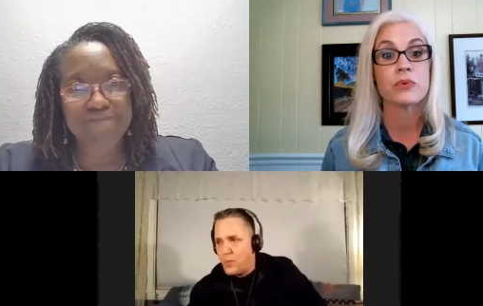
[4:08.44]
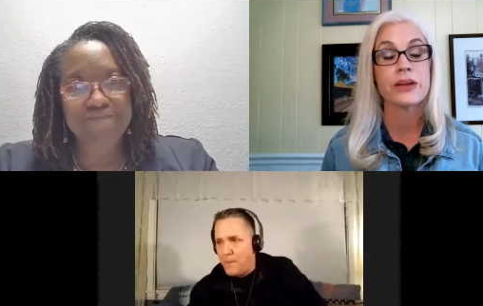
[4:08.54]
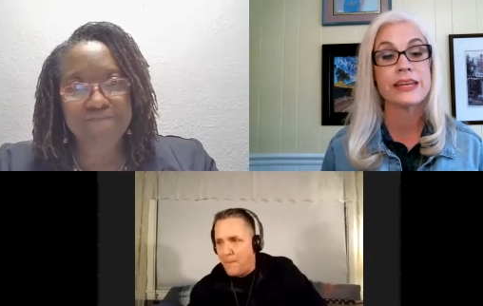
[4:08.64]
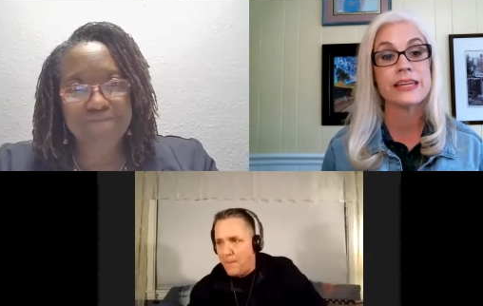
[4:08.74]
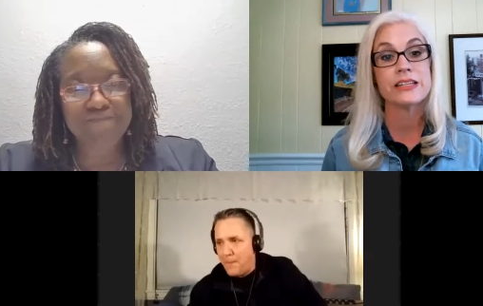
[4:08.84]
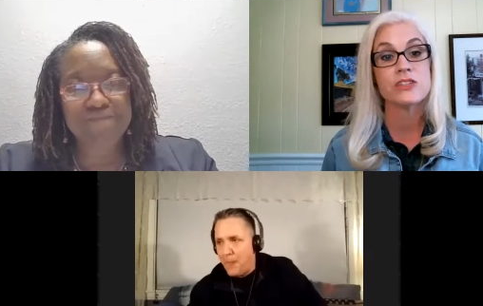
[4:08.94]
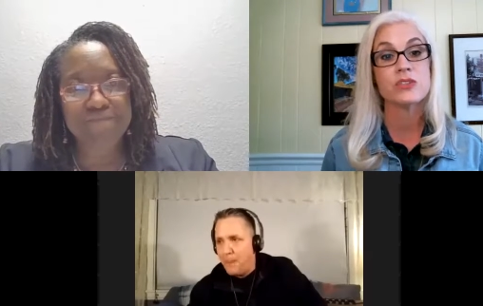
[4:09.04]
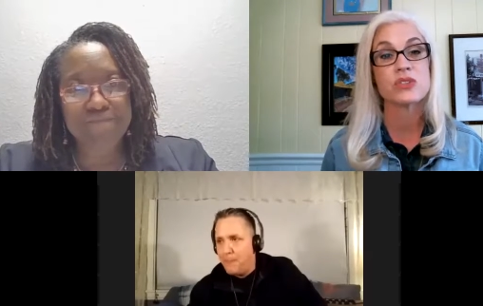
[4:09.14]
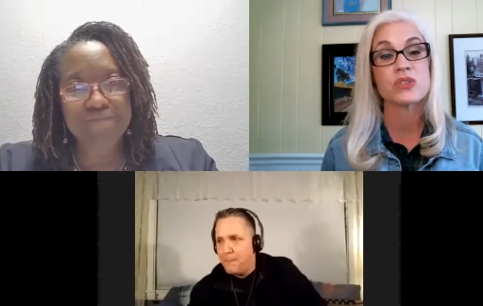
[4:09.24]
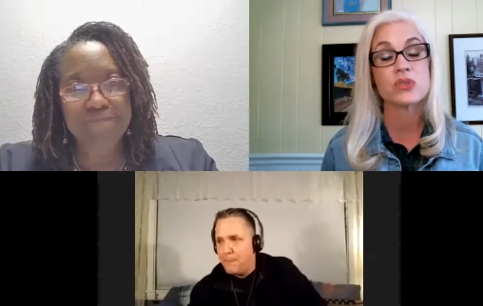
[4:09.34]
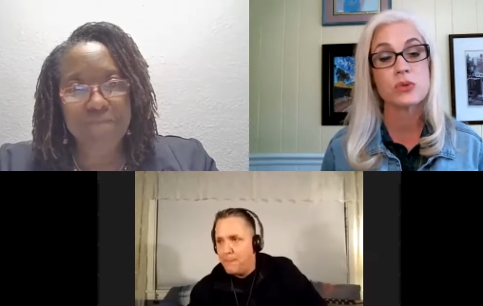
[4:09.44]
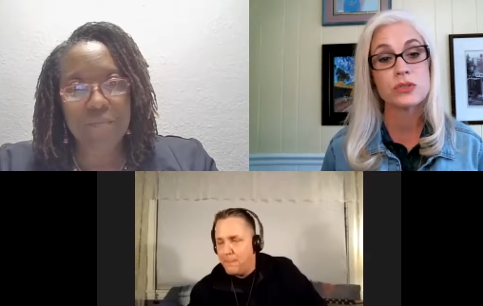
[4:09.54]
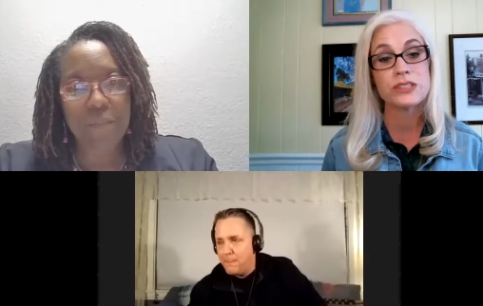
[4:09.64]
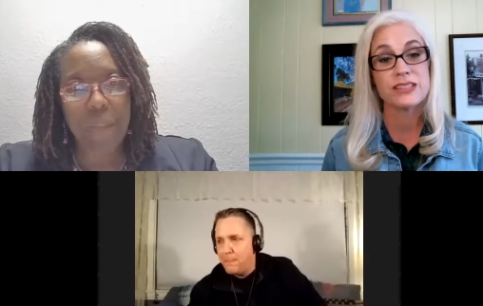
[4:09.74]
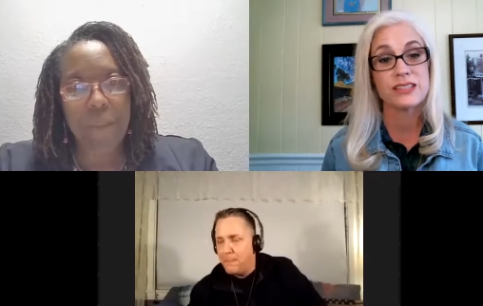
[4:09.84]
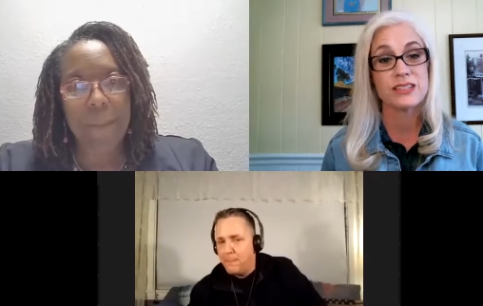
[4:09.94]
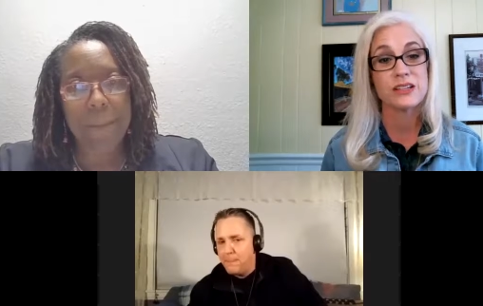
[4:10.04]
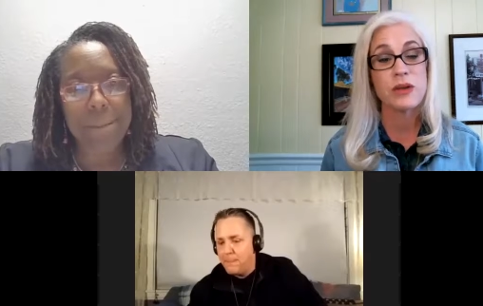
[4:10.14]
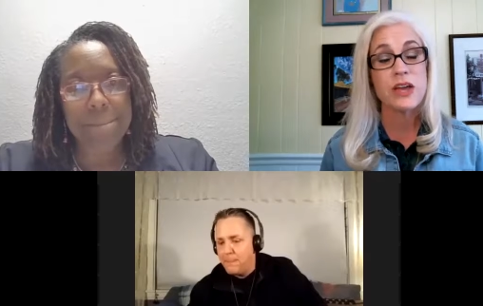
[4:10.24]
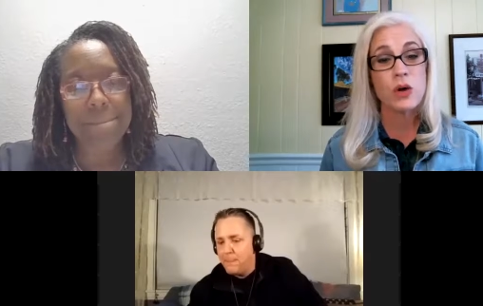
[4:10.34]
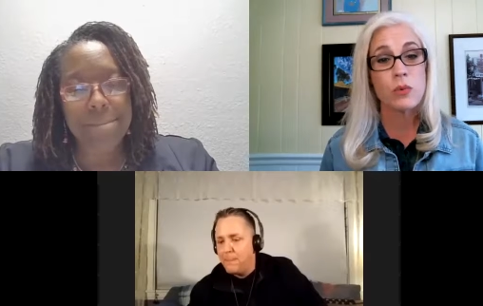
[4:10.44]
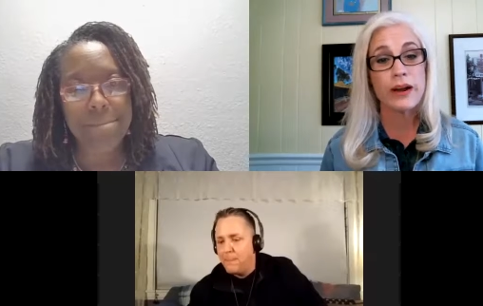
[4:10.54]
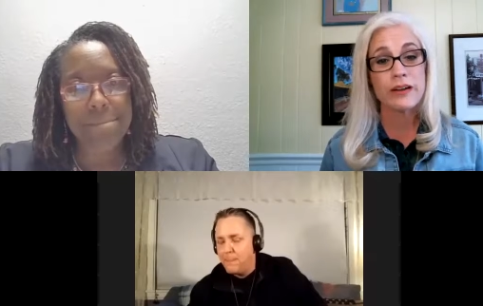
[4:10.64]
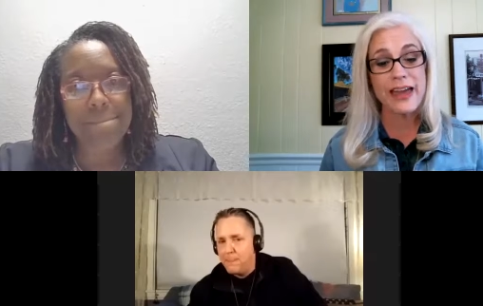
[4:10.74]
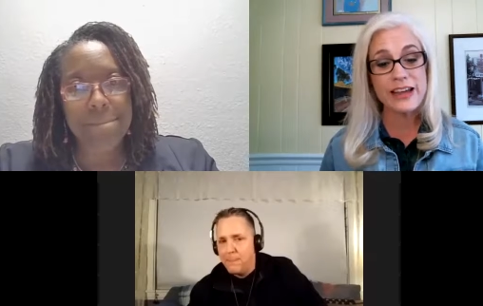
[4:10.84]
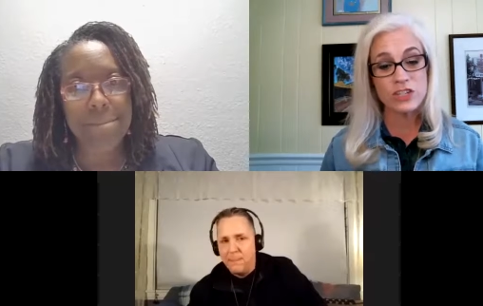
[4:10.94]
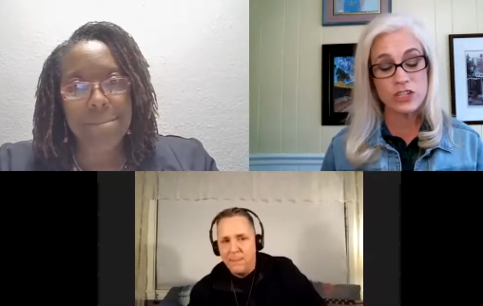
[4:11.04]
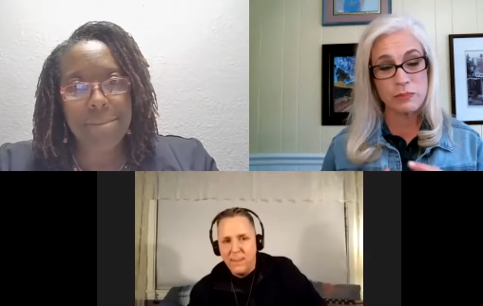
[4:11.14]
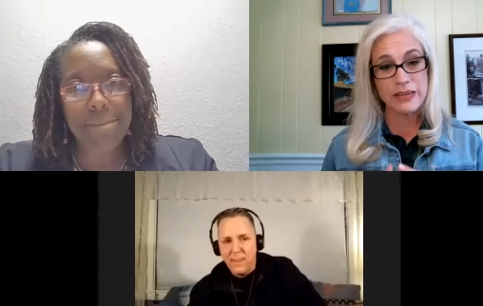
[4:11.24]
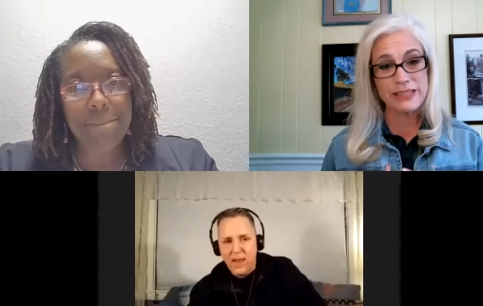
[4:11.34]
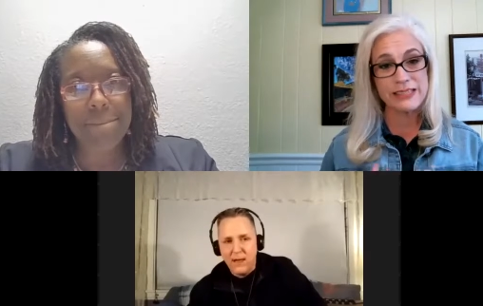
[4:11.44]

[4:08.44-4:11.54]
Speaker 1: bring it into the school system where that should be